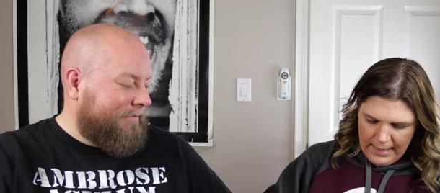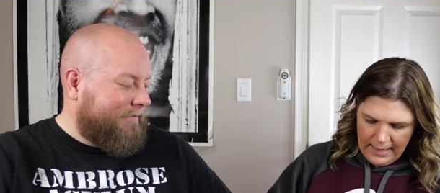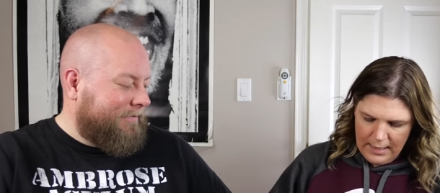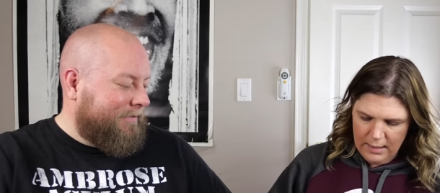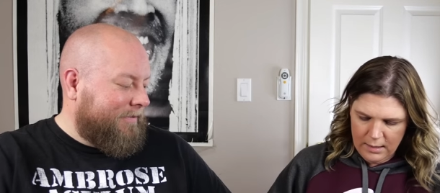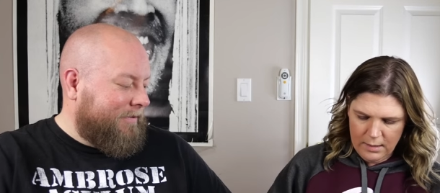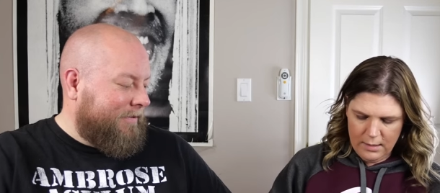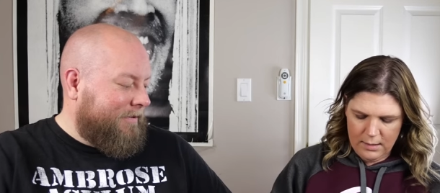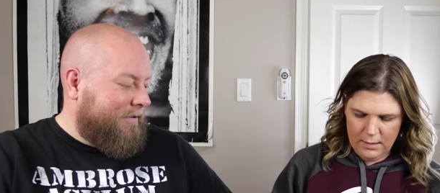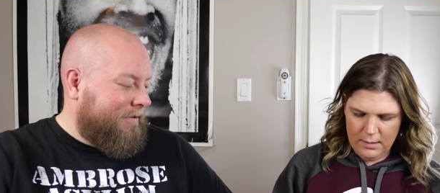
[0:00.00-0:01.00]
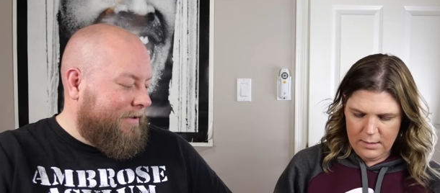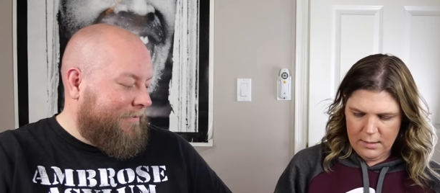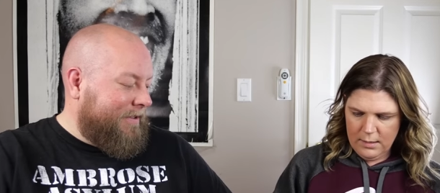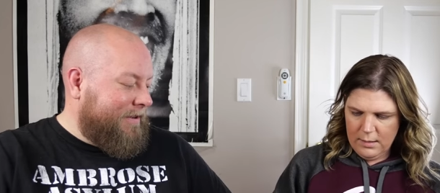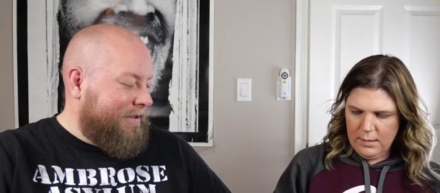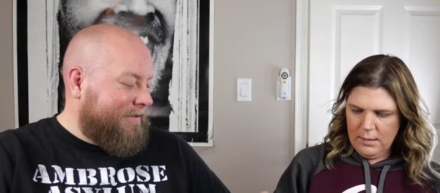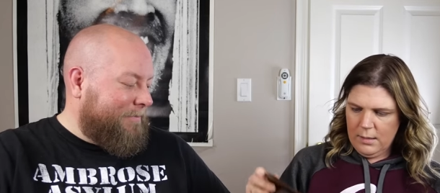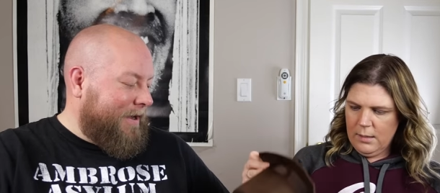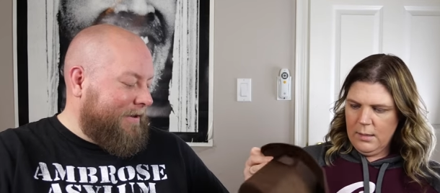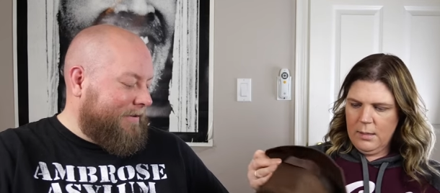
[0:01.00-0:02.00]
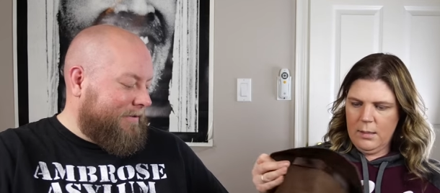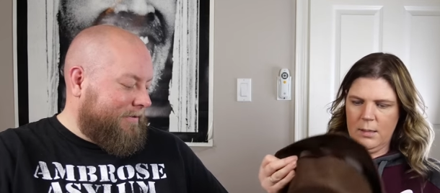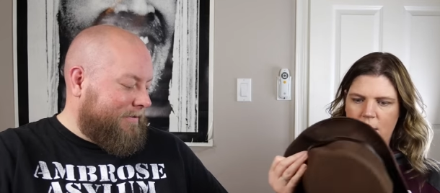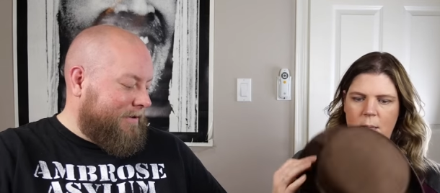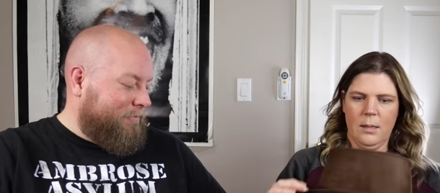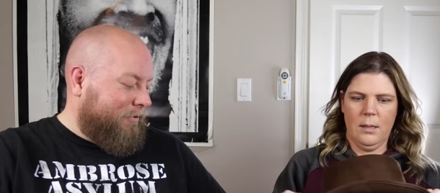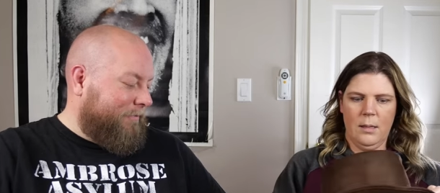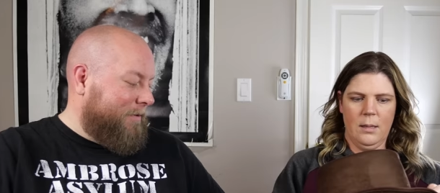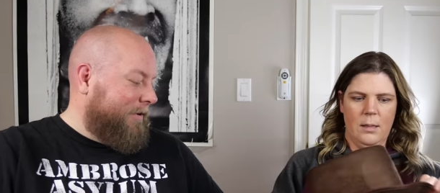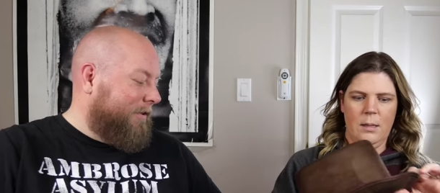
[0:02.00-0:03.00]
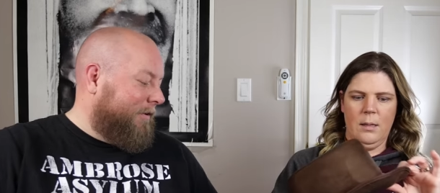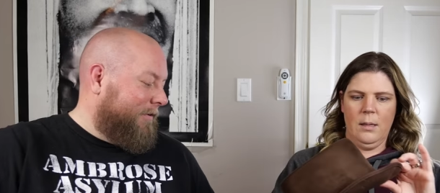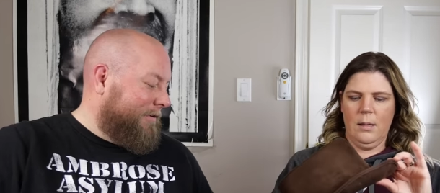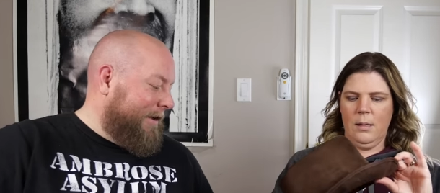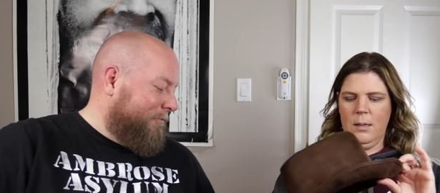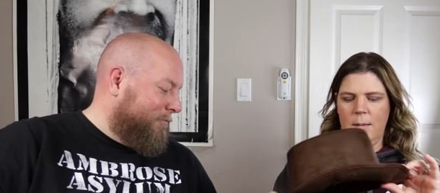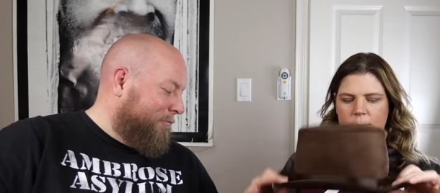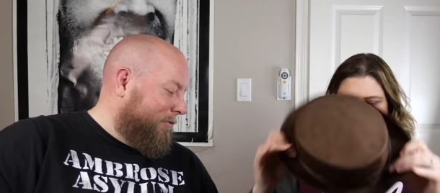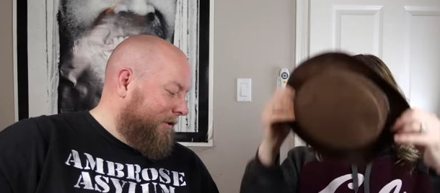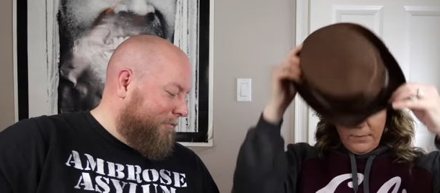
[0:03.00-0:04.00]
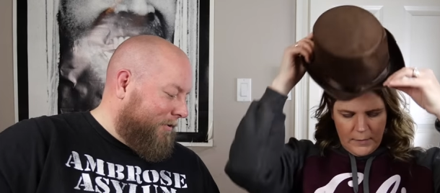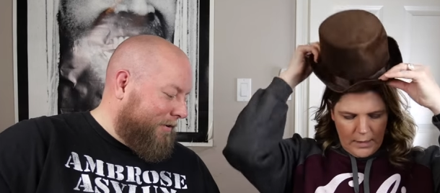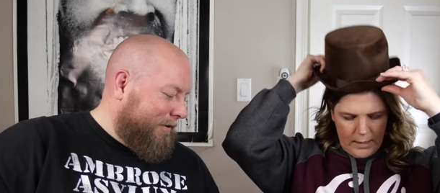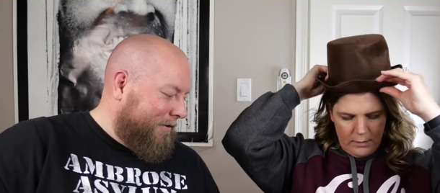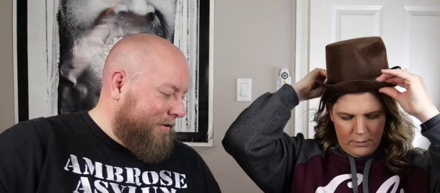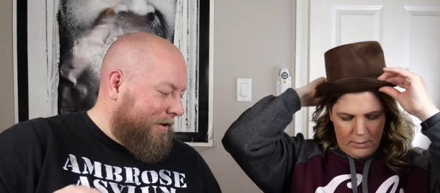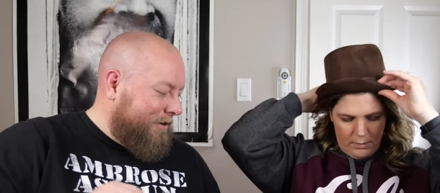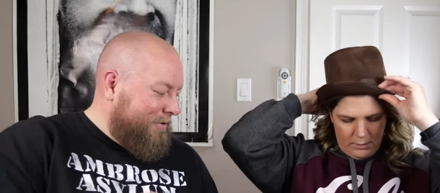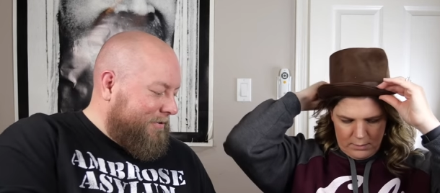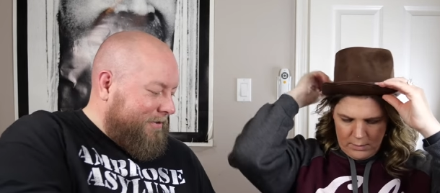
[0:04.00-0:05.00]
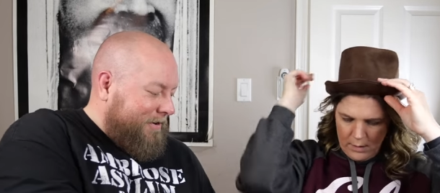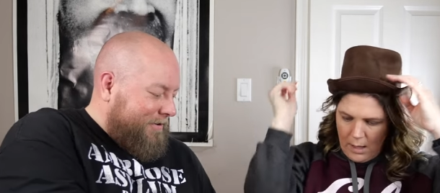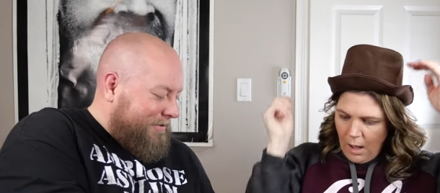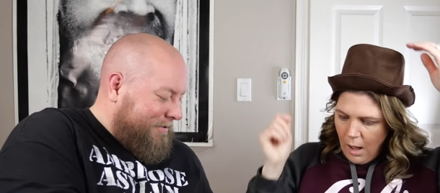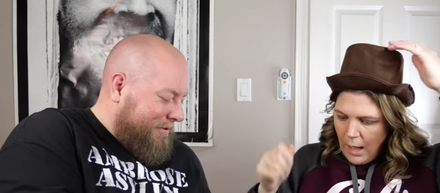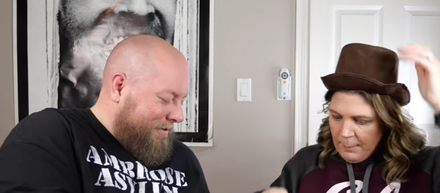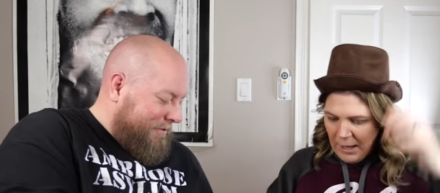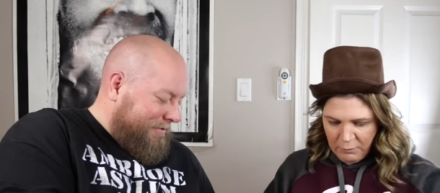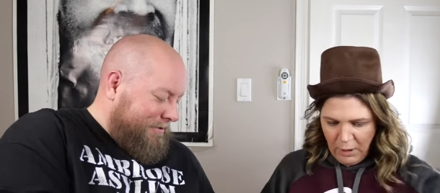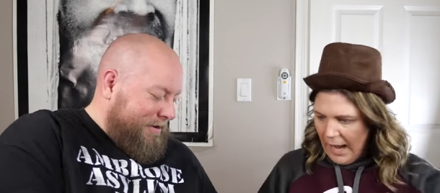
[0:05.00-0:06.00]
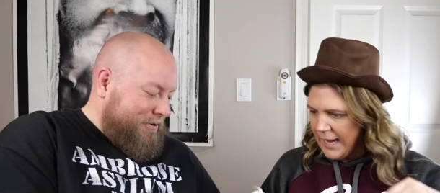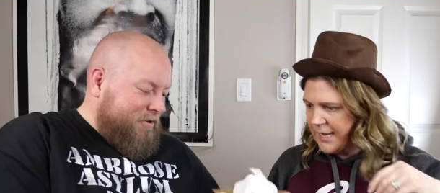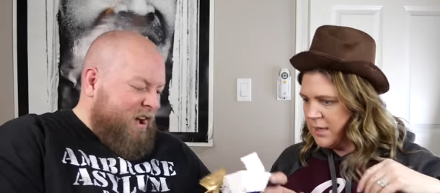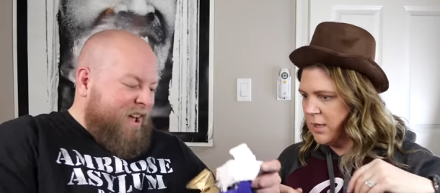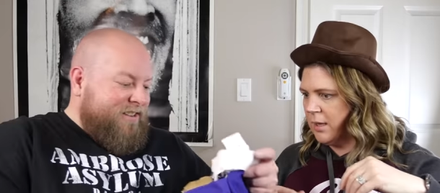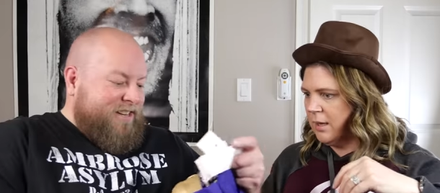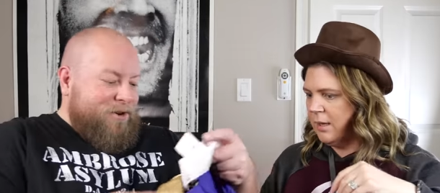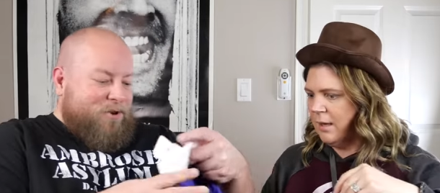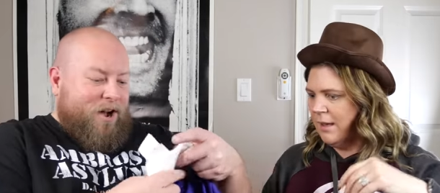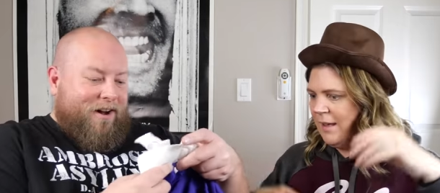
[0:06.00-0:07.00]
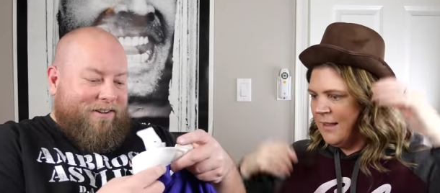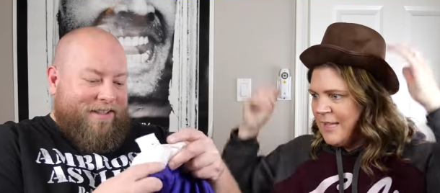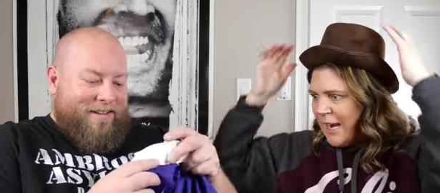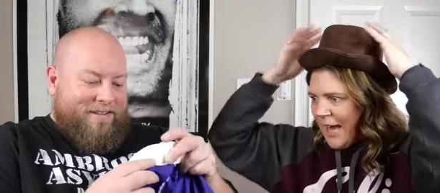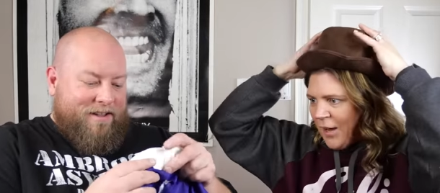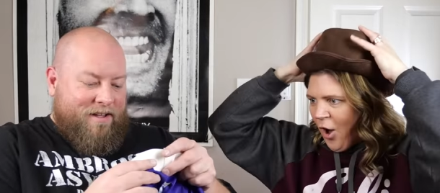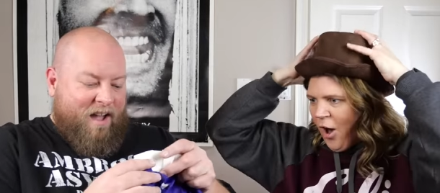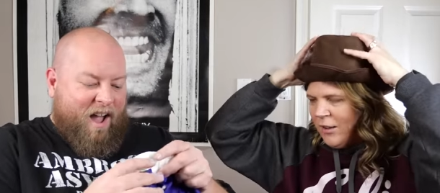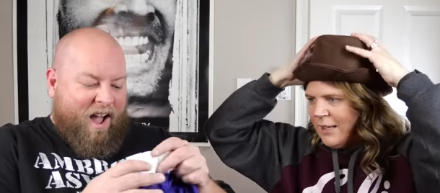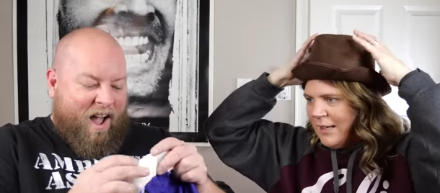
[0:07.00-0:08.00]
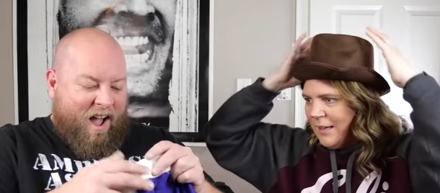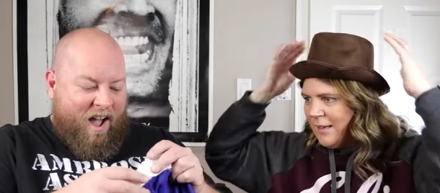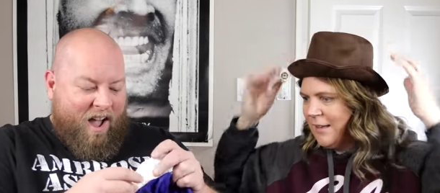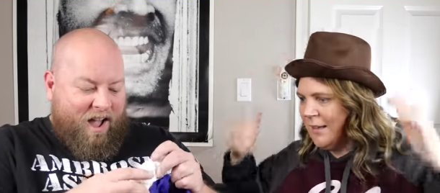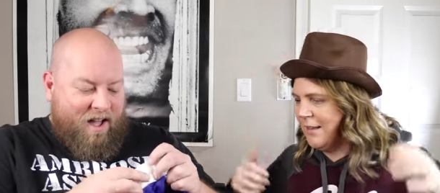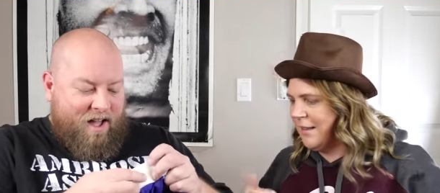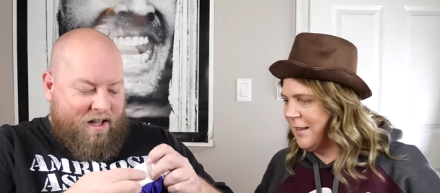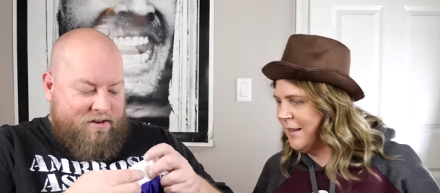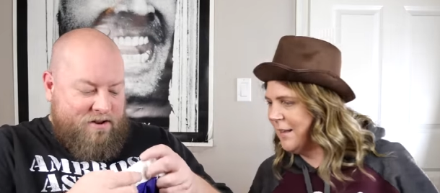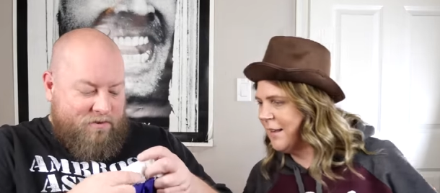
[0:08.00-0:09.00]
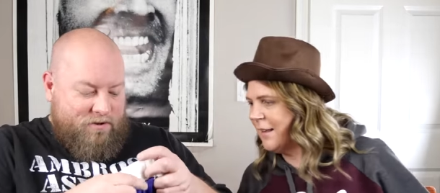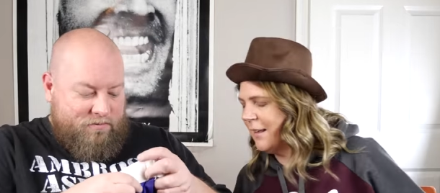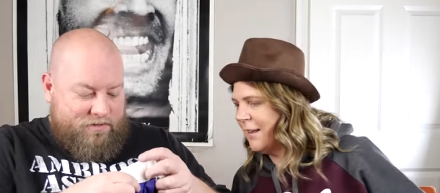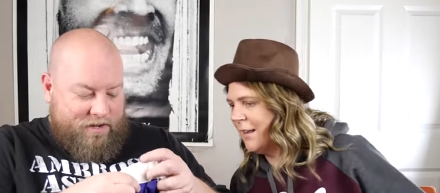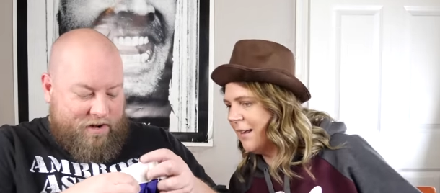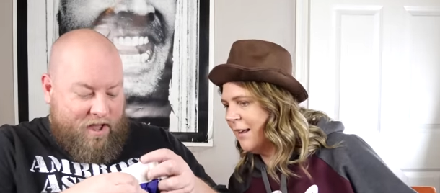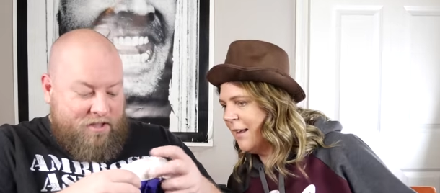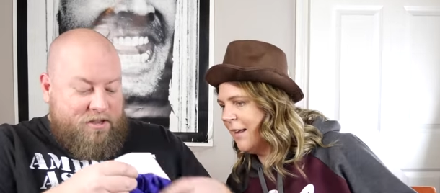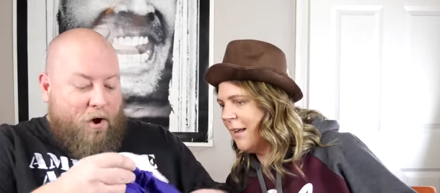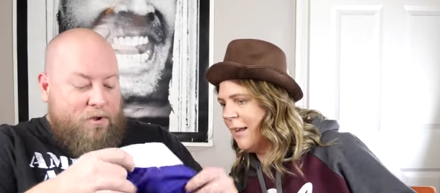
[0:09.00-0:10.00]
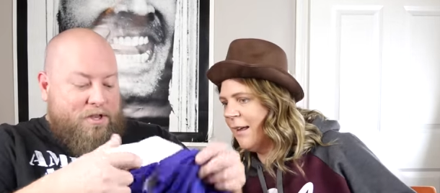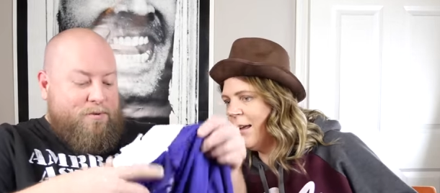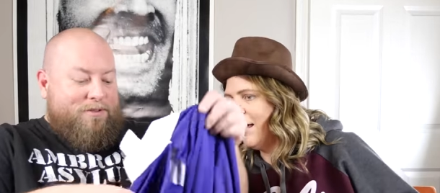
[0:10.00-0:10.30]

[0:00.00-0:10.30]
Speaker 1: Yeah. If it is, I might. It won't fit me though. Is that Willy Wonka? I don't know. Are you serious?
Speaker 2: Am I right?
Speaker 1: Did you, did you call it? Did I call it? No, you did. No, you